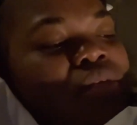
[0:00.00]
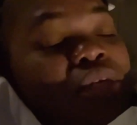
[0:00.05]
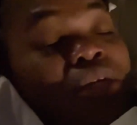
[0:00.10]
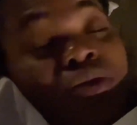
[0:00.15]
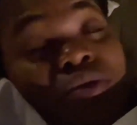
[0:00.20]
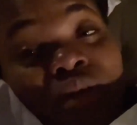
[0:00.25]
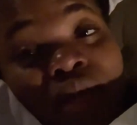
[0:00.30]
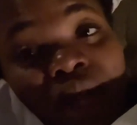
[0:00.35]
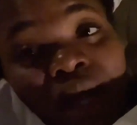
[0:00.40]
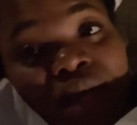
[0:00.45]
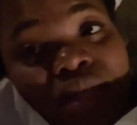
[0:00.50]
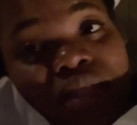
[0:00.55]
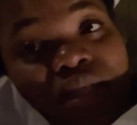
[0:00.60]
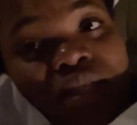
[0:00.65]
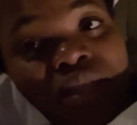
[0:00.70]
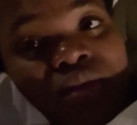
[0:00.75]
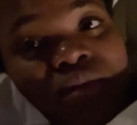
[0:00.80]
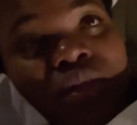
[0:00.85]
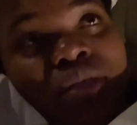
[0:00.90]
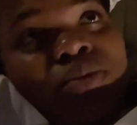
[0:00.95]
Utilize it.
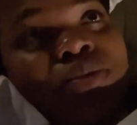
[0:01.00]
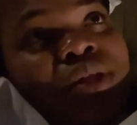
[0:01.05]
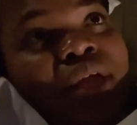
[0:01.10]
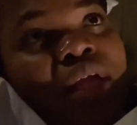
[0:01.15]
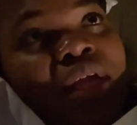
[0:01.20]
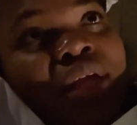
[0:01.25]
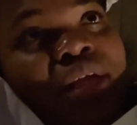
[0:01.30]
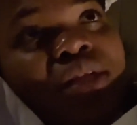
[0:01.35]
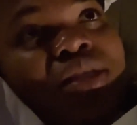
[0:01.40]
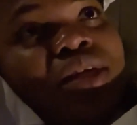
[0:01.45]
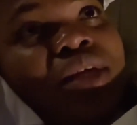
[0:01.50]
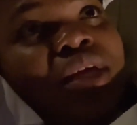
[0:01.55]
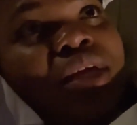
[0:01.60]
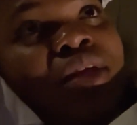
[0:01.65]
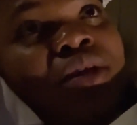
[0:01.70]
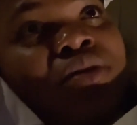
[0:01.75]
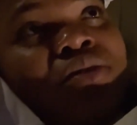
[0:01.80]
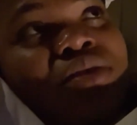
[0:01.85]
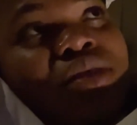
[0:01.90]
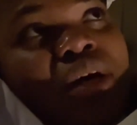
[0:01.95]
So that's what they eat,
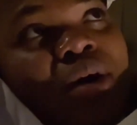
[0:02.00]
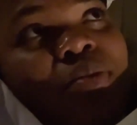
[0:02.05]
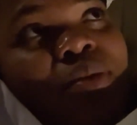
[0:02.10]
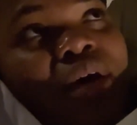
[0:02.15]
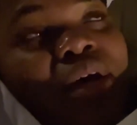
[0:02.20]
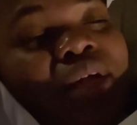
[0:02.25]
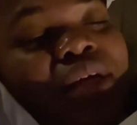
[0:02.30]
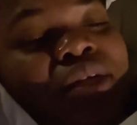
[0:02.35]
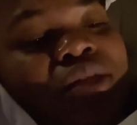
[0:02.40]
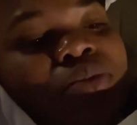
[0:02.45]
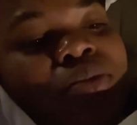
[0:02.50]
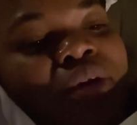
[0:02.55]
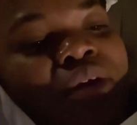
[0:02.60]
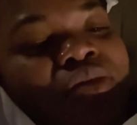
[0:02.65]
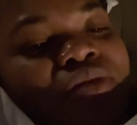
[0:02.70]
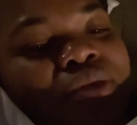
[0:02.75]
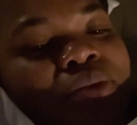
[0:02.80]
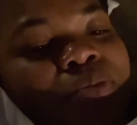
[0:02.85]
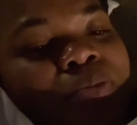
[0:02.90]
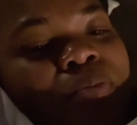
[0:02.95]
taquitos, Hot Pockets,
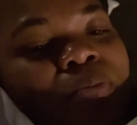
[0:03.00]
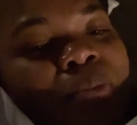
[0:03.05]
whatever.